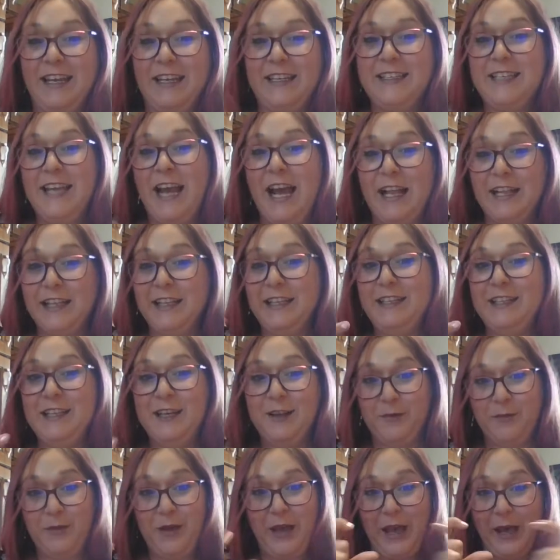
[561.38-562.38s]
telling
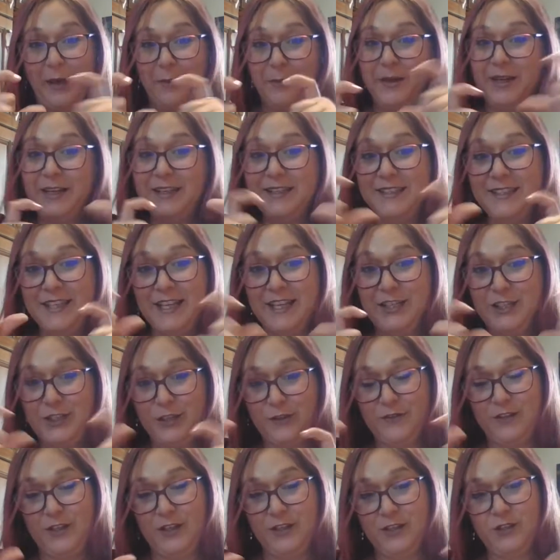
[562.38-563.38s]
them how many states
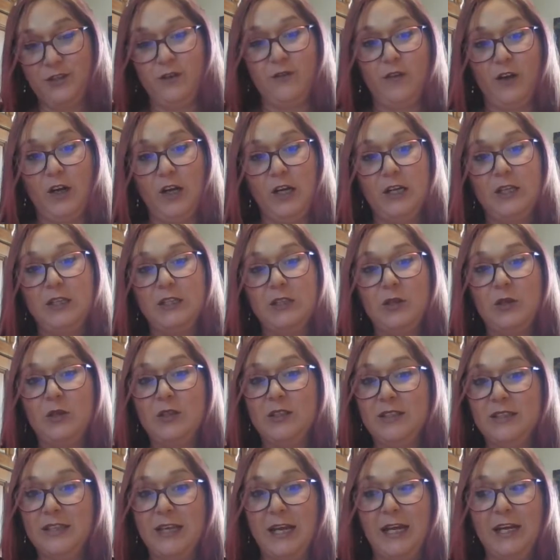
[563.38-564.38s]
you've done so far. So
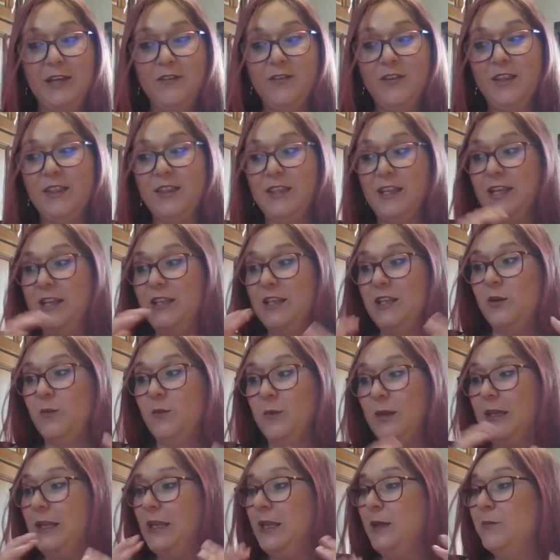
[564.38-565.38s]
it's kind of a thing that
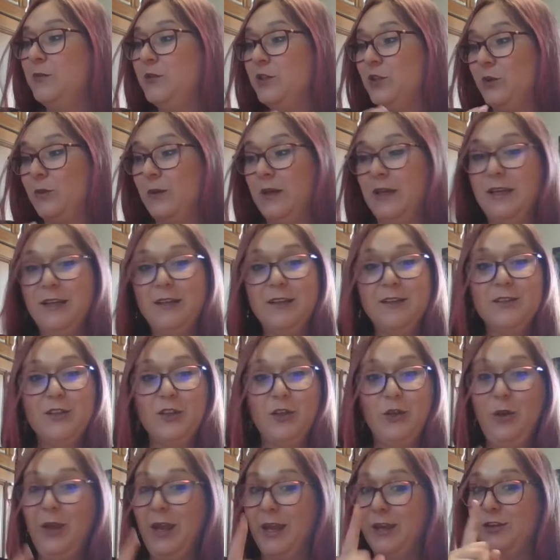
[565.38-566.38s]
we keep doing. So
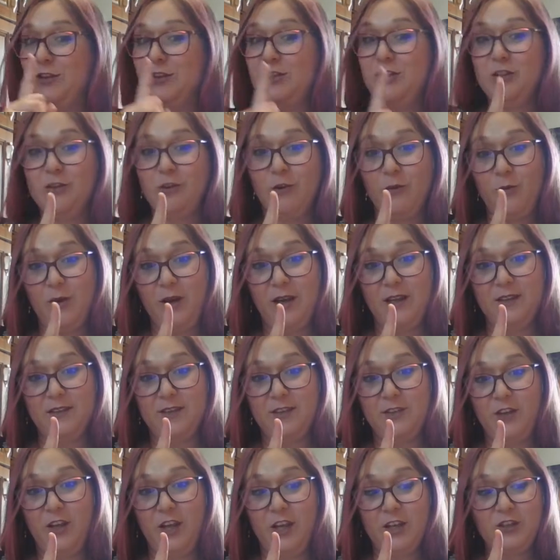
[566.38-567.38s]
you can't just do it
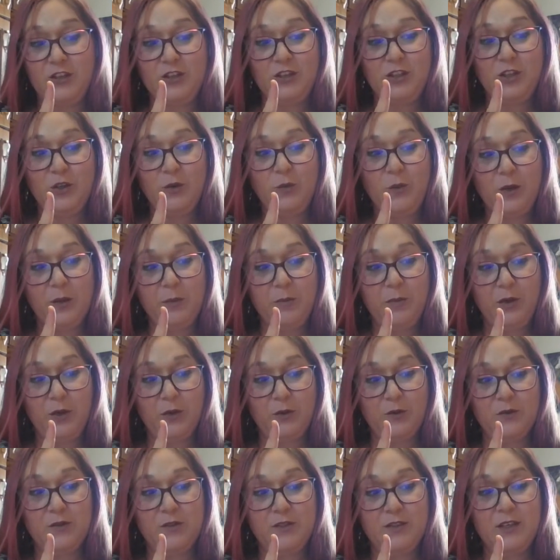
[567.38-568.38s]
once. You can't just do one
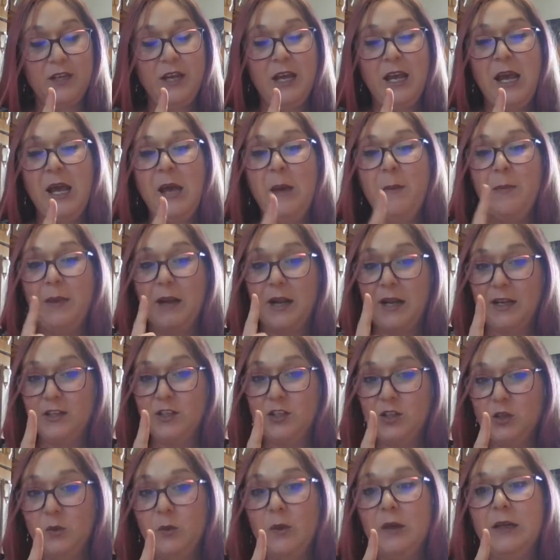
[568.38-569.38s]
post. But I
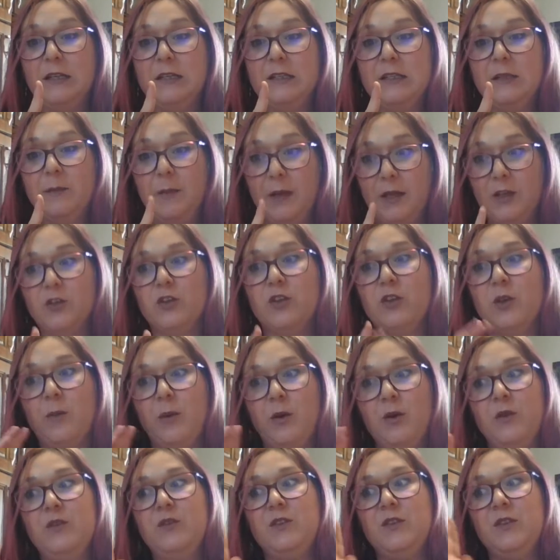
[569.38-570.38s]
do want to make sure the
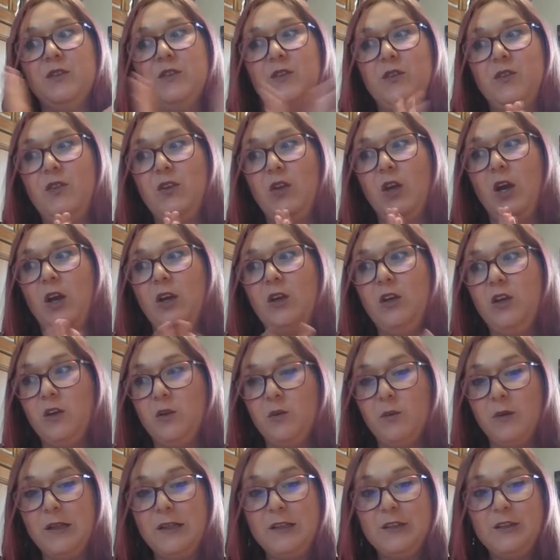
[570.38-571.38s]
post is a
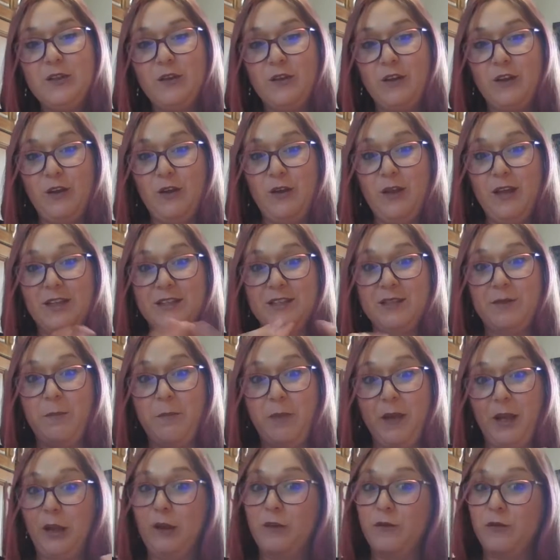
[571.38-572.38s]
good one so that you get some
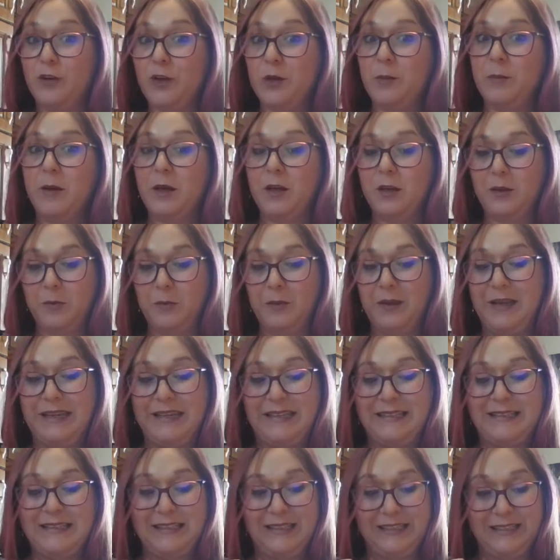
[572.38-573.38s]
bang for your buck,
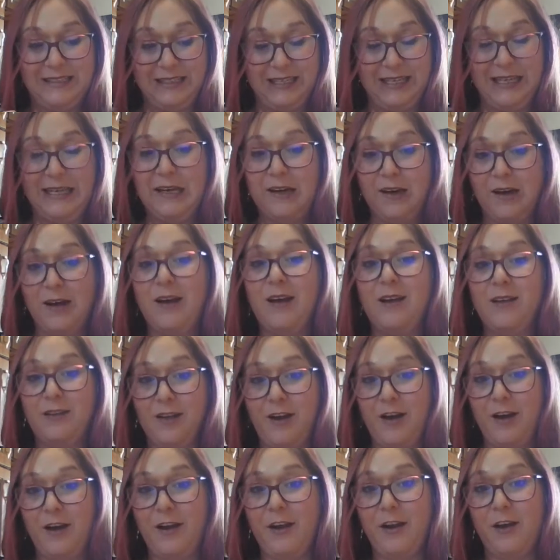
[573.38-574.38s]
because Dee got a
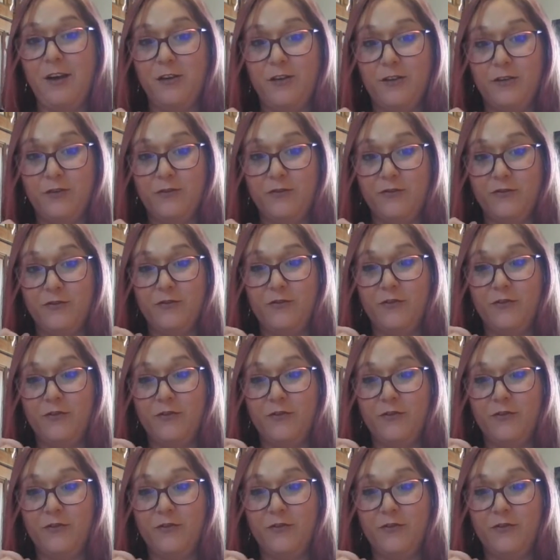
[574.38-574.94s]
lot of